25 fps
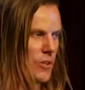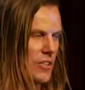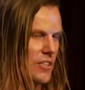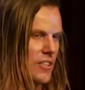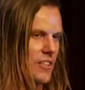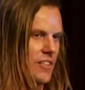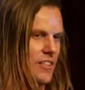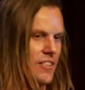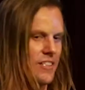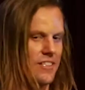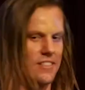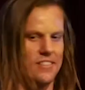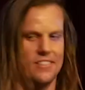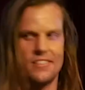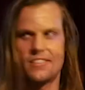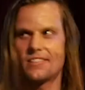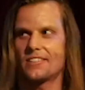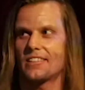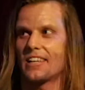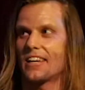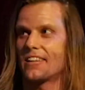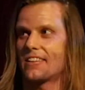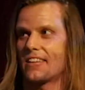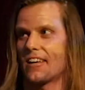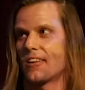and the winner
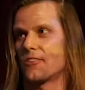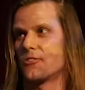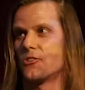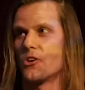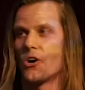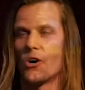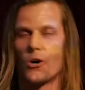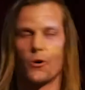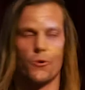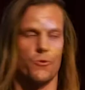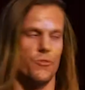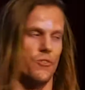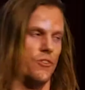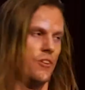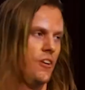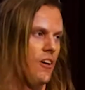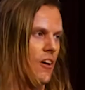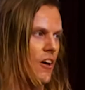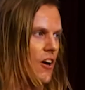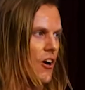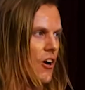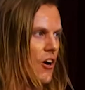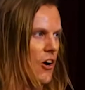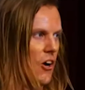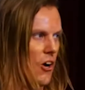is yet
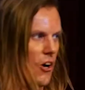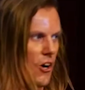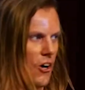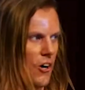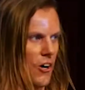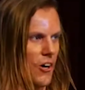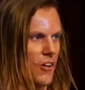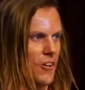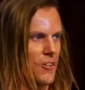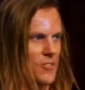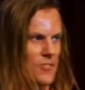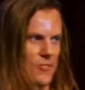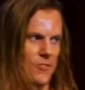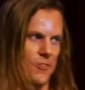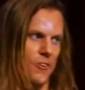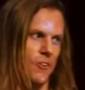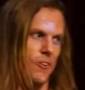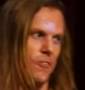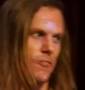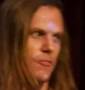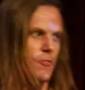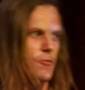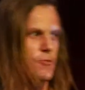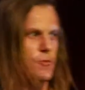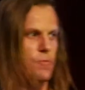unknown. All
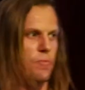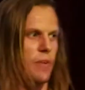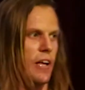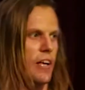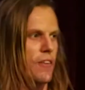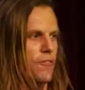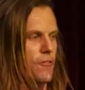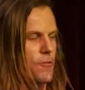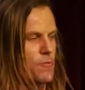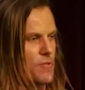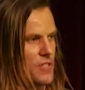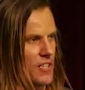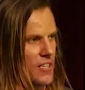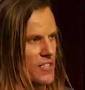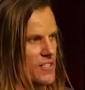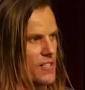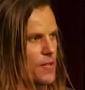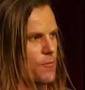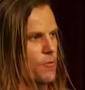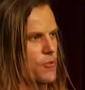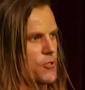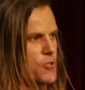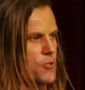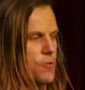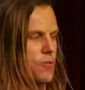of those
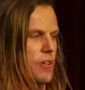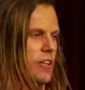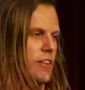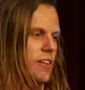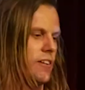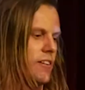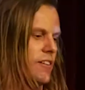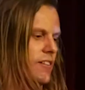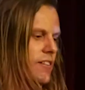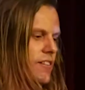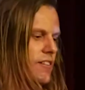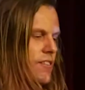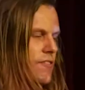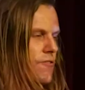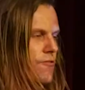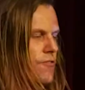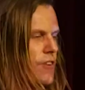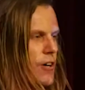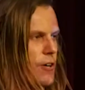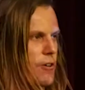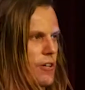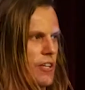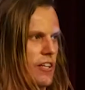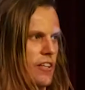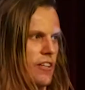platforms has demonstrated
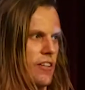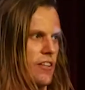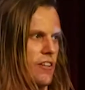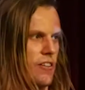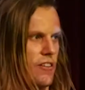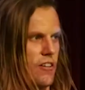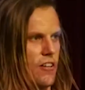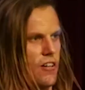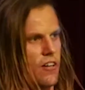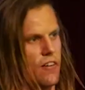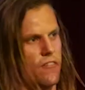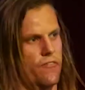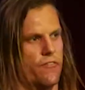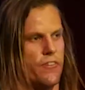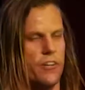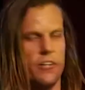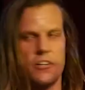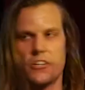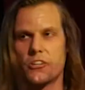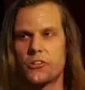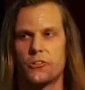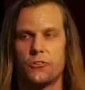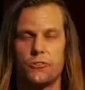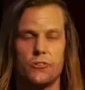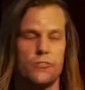very
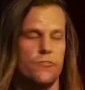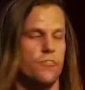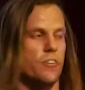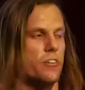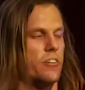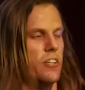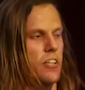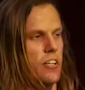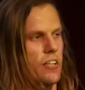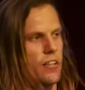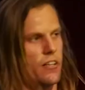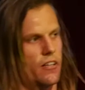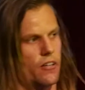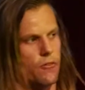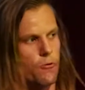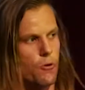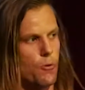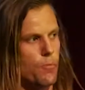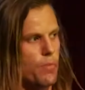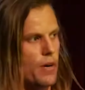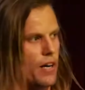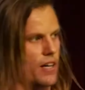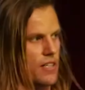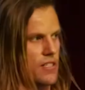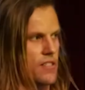good,
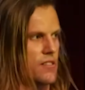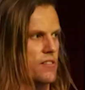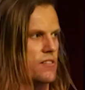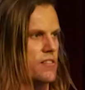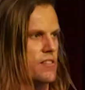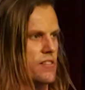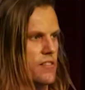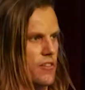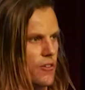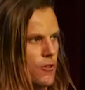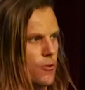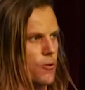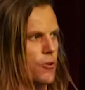very robust